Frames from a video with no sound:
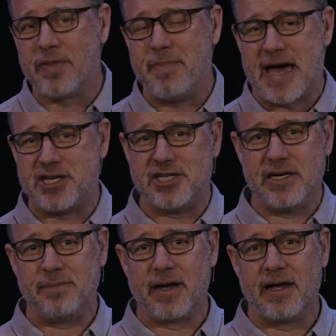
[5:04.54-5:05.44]
with
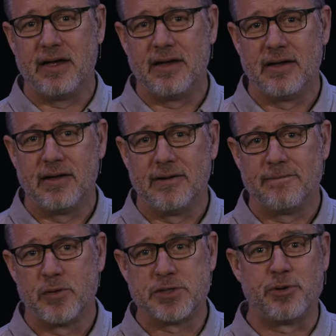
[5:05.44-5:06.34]
Bathsheba,
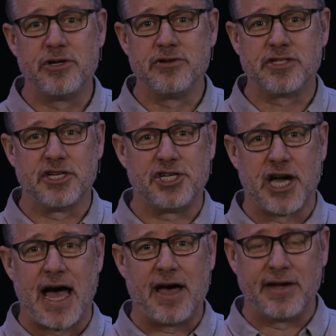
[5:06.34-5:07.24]
which produced a
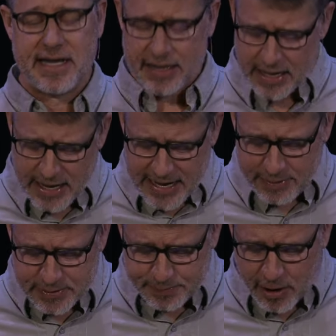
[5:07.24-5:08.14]
child. He,
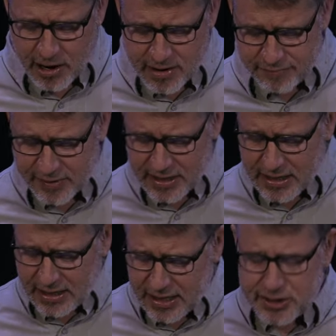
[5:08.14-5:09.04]
he was part of
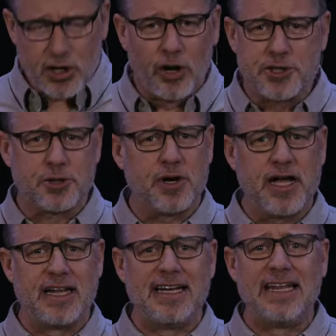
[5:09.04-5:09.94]

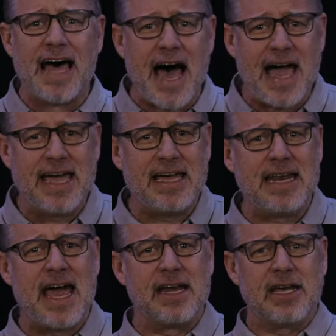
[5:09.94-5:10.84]
adultery and
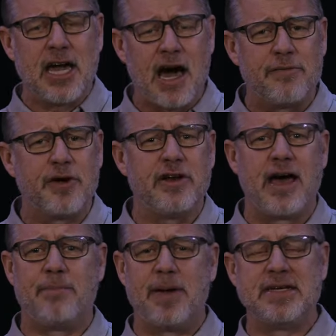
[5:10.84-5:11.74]
lying and covering
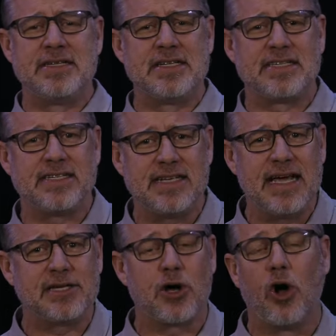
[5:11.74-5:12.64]
up and
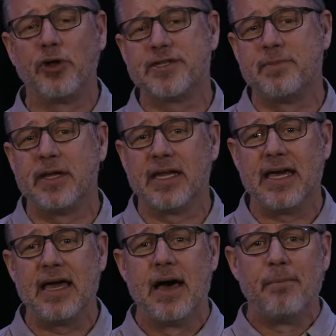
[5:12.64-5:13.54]
deceit,
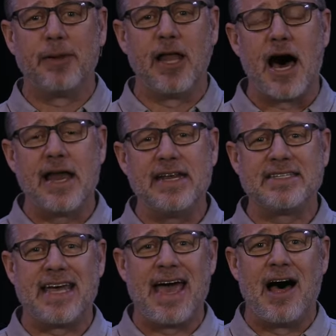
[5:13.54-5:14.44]
ultimately plotting
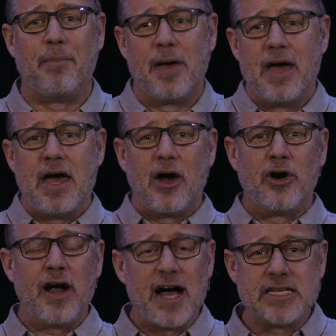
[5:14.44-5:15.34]
to help
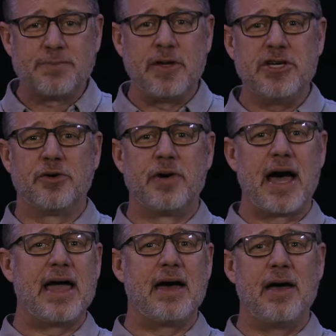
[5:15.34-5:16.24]
her husband
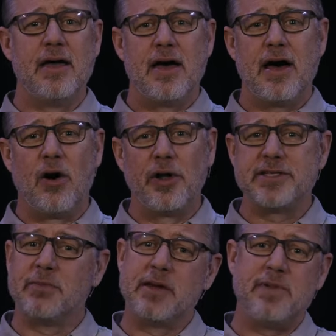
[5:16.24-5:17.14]
Uriah
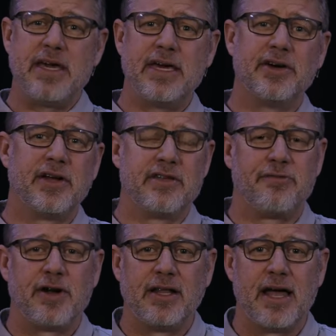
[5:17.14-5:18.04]
ultimately be killed in the
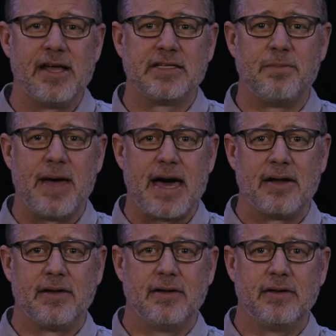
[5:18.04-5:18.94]
front lines of
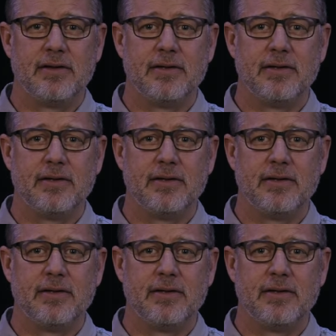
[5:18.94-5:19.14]
battle.